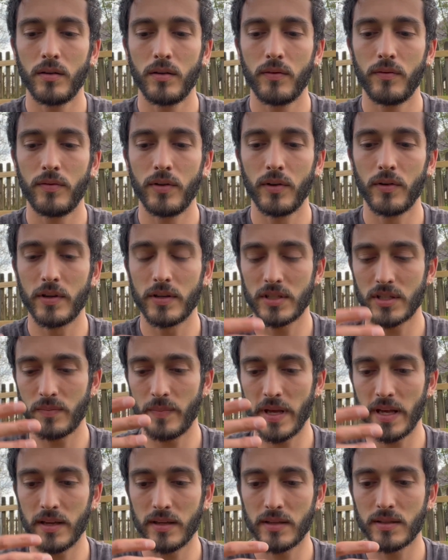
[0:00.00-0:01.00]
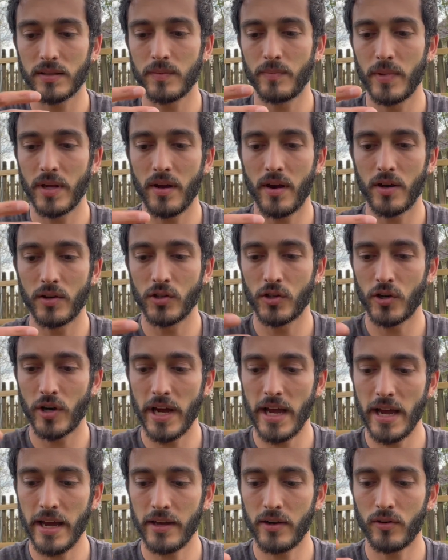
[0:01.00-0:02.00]
Feel the space beyond your
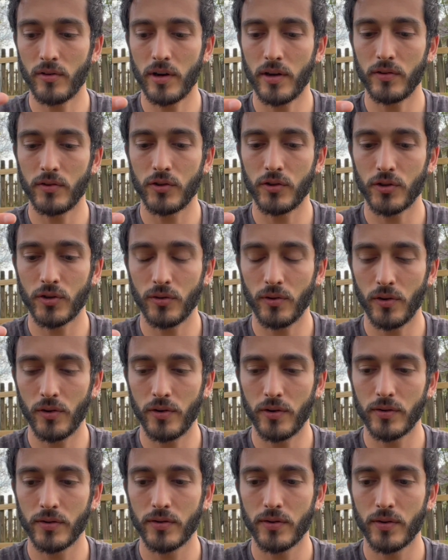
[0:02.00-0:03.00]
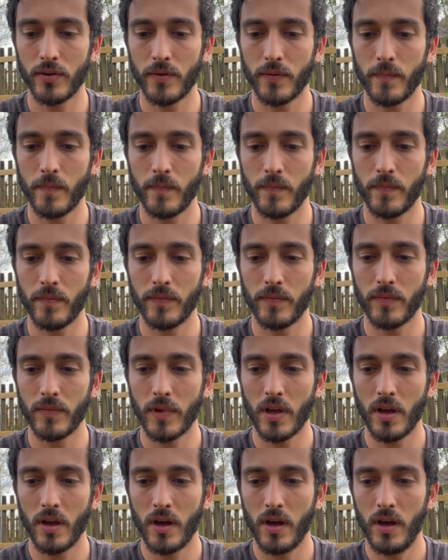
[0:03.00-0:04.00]
head, around your shoulders.
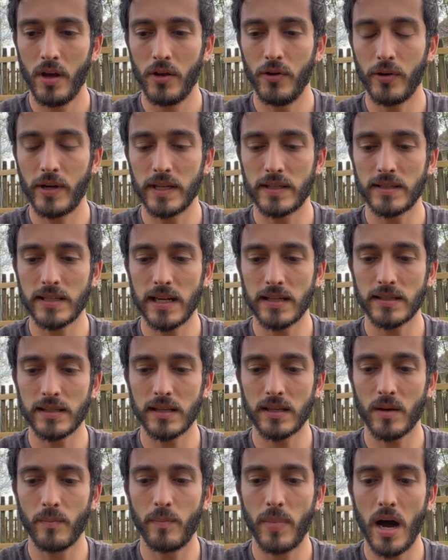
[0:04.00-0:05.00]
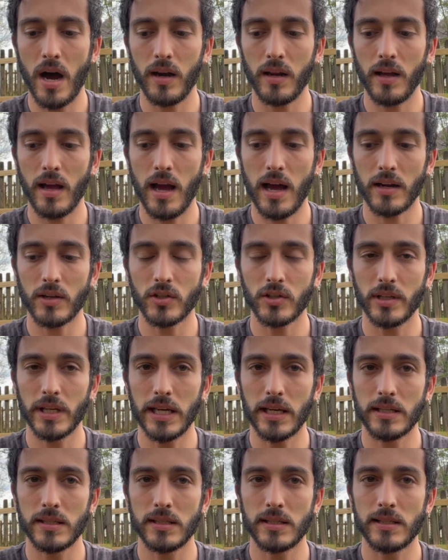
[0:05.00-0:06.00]
You could sense that the body actually
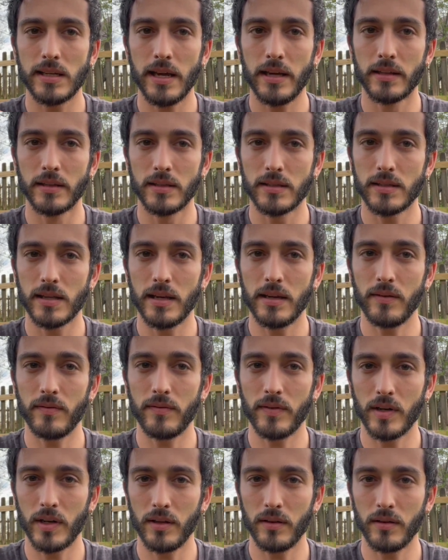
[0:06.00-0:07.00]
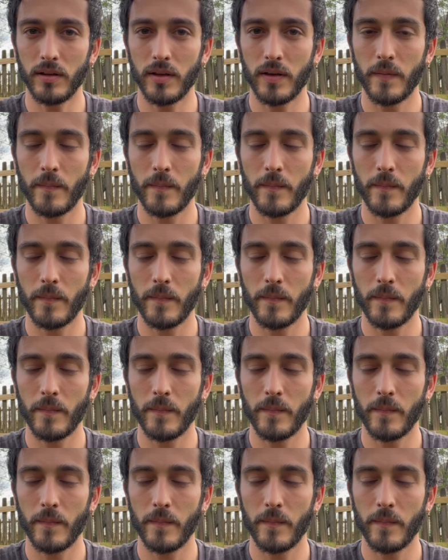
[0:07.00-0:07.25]
extends infinitely.